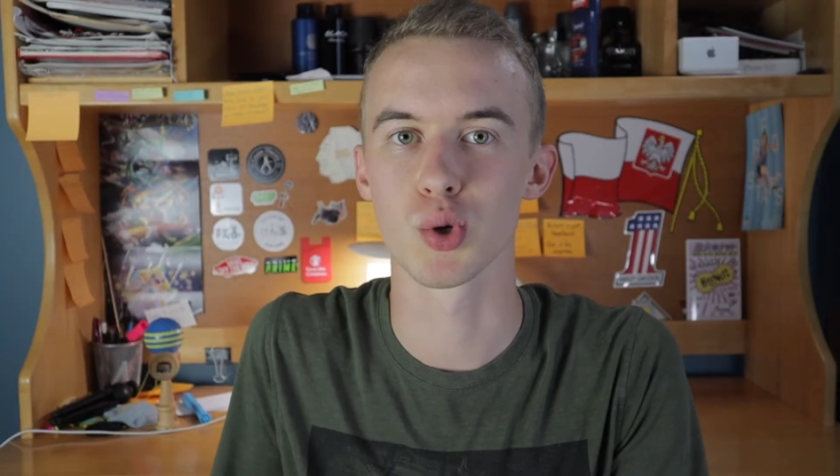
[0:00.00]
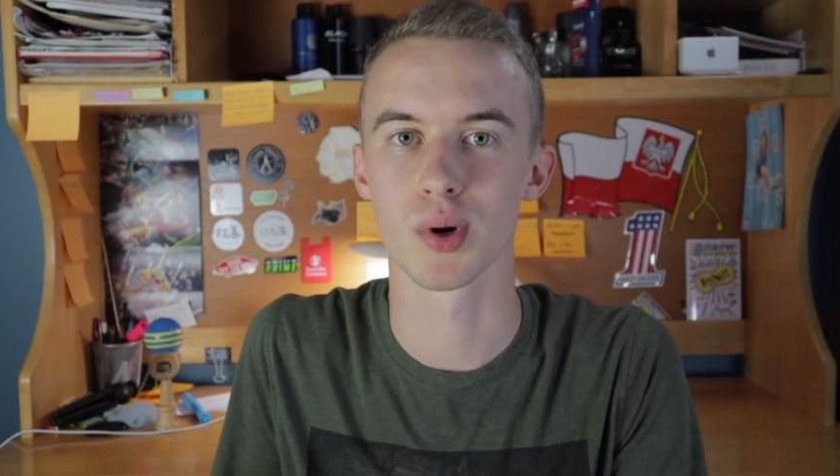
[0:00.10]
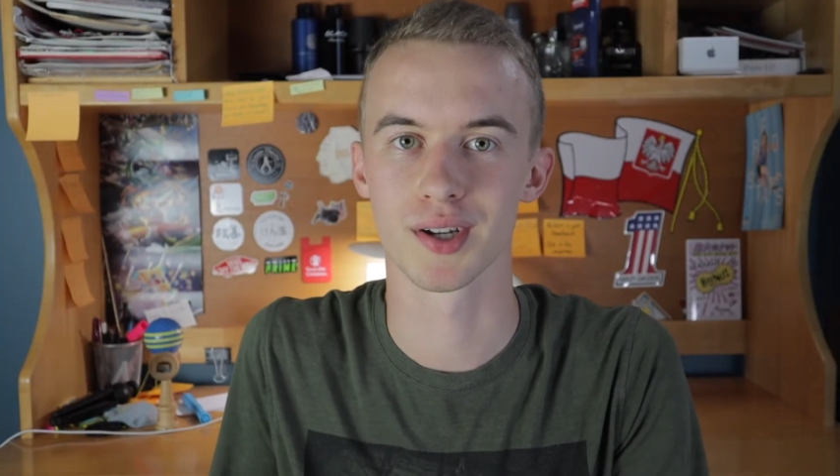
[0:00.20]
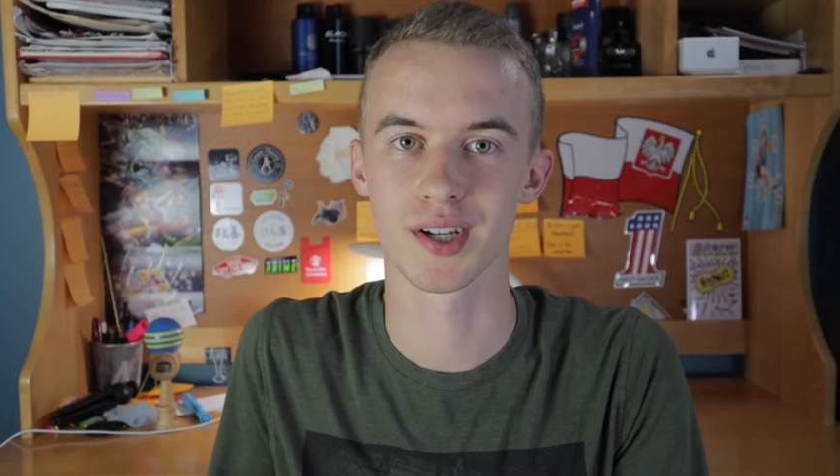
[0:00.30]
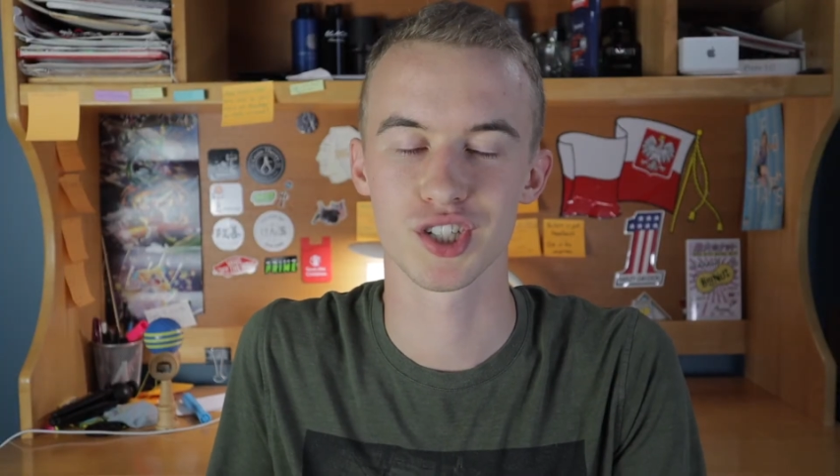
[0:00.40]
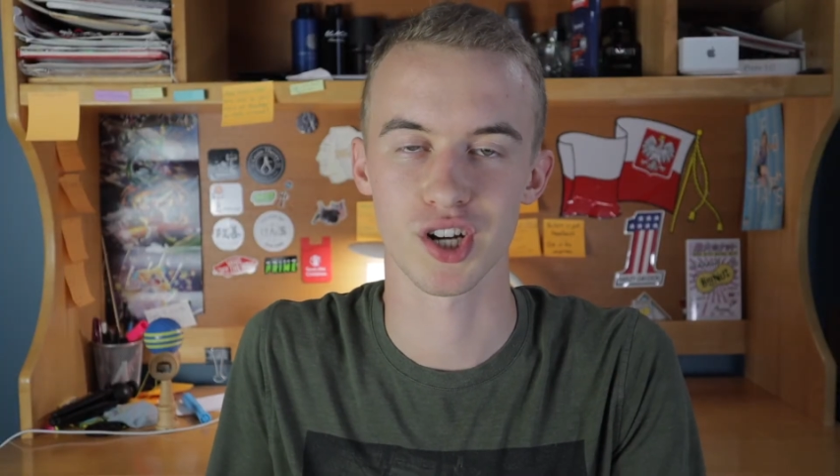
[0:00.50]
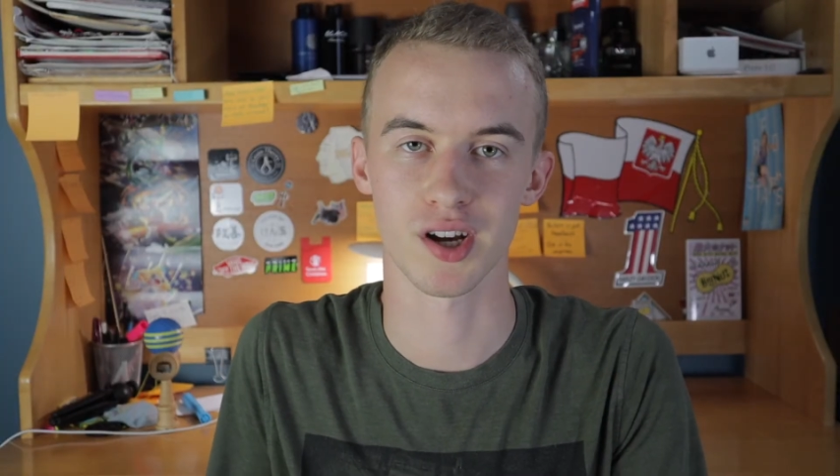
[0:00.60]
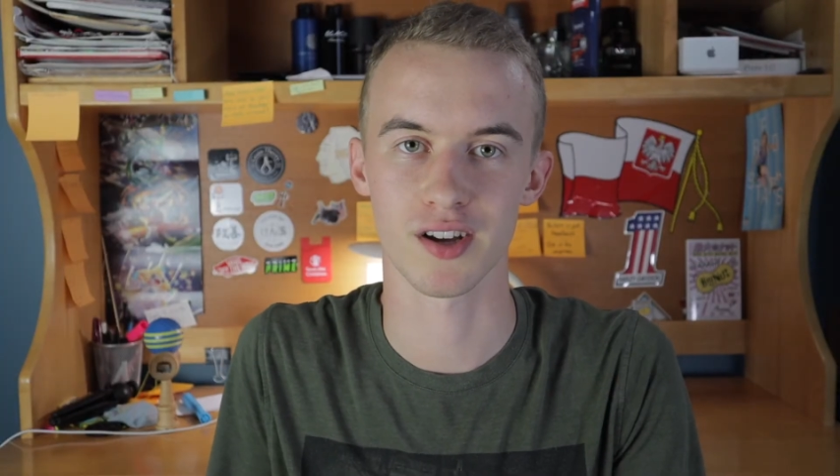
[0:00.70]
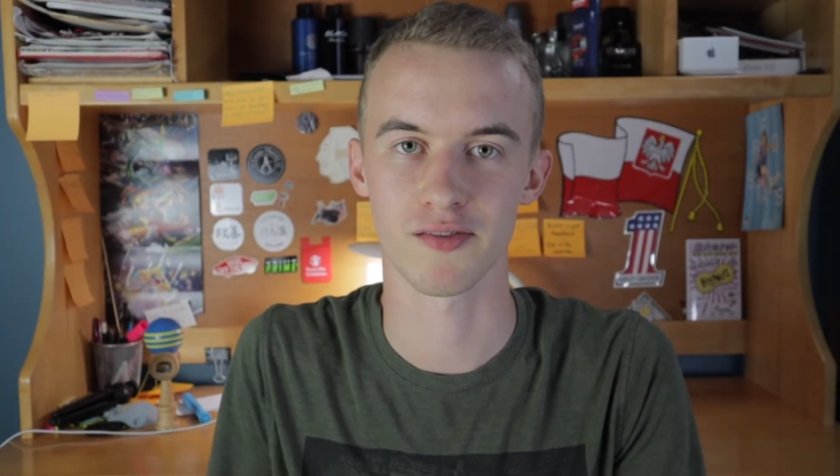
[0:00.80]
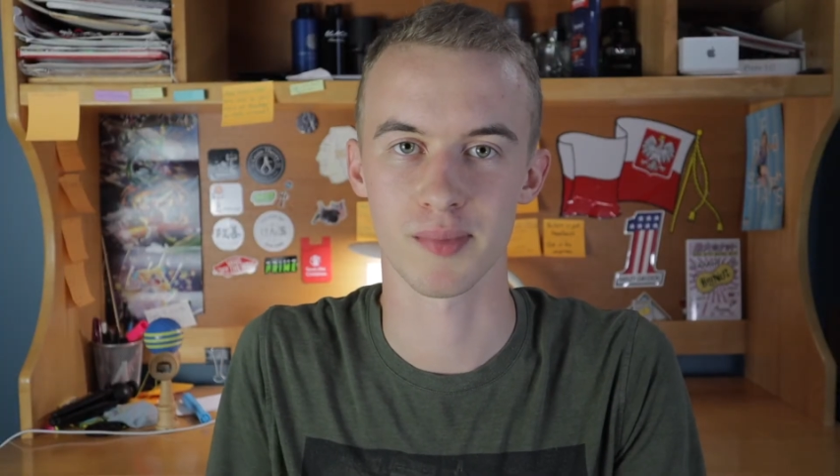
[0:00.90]
you a good
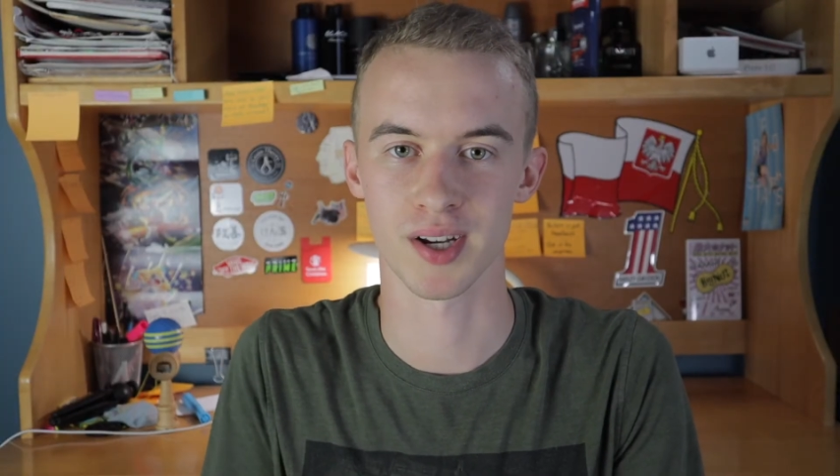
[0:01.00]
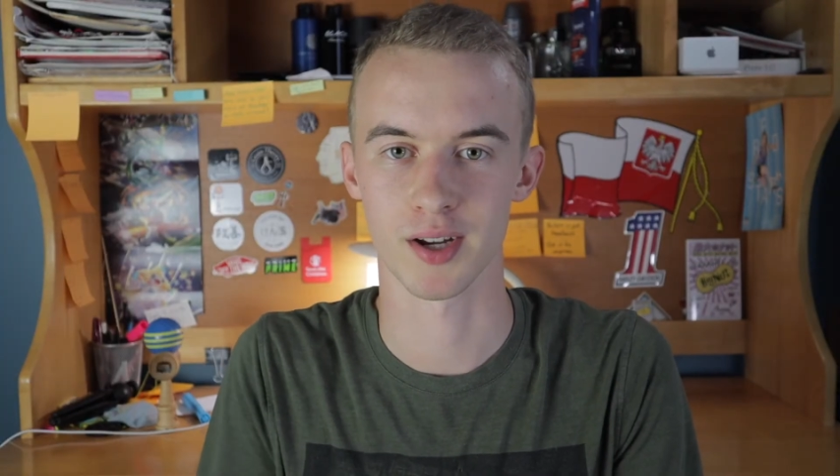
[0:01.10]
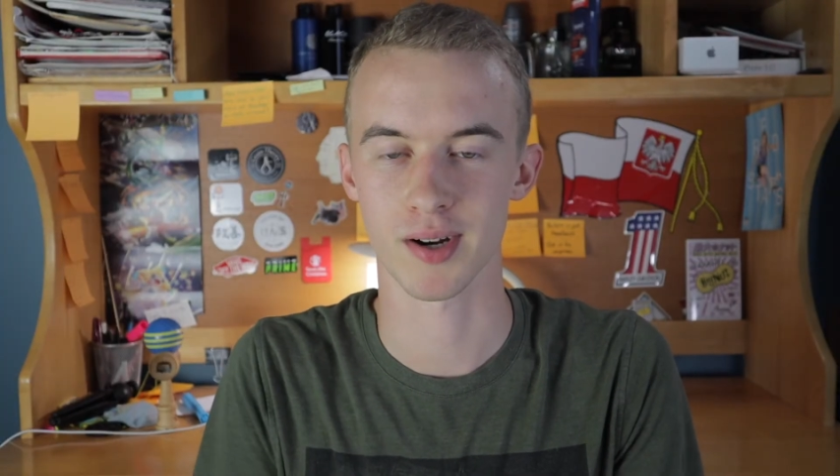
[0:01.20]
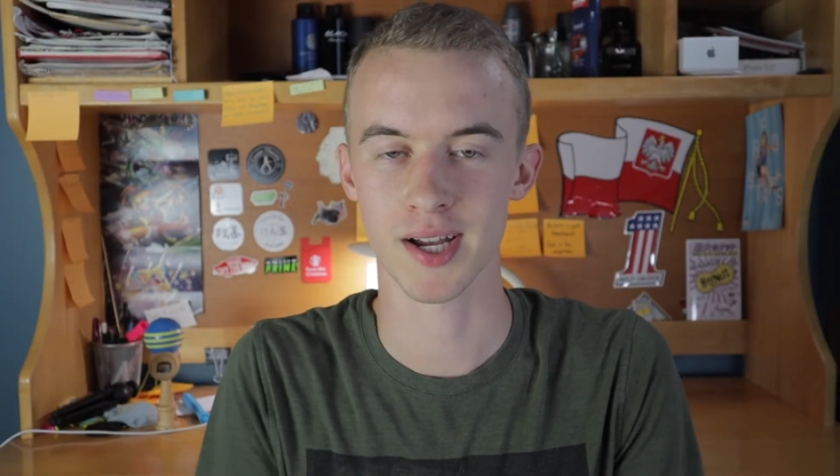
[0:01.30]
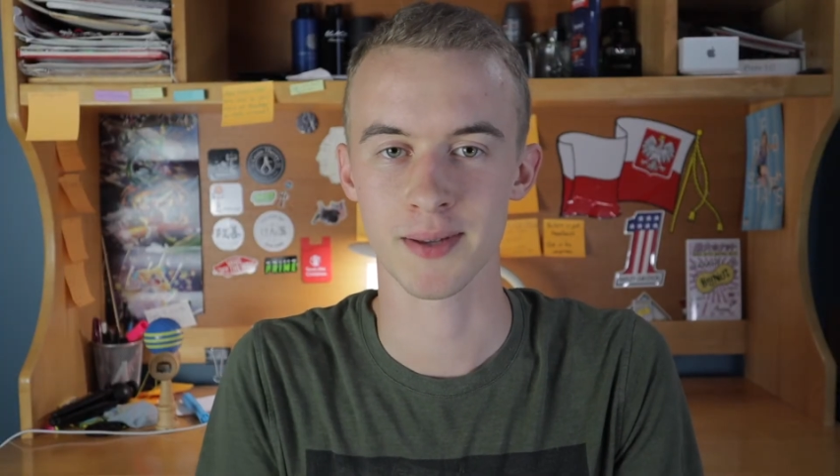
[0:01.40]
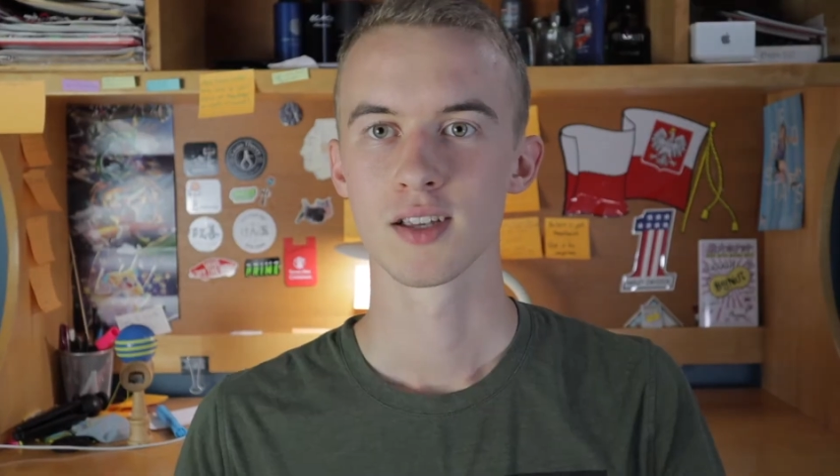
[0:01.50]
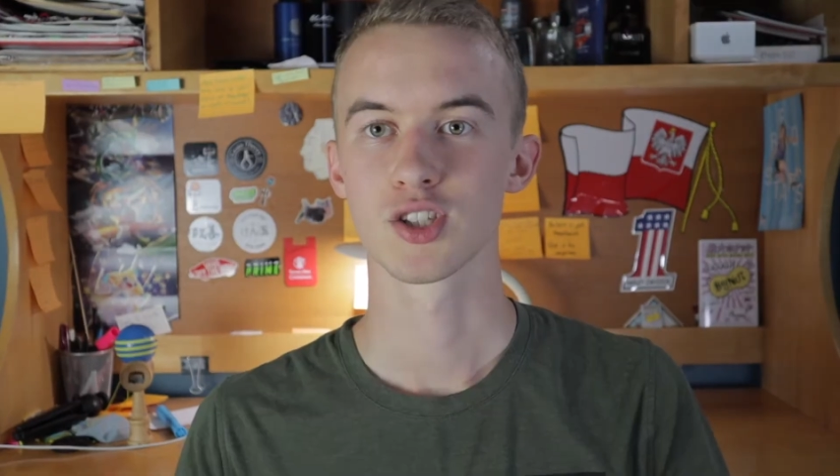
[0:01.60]
chunk of money, right?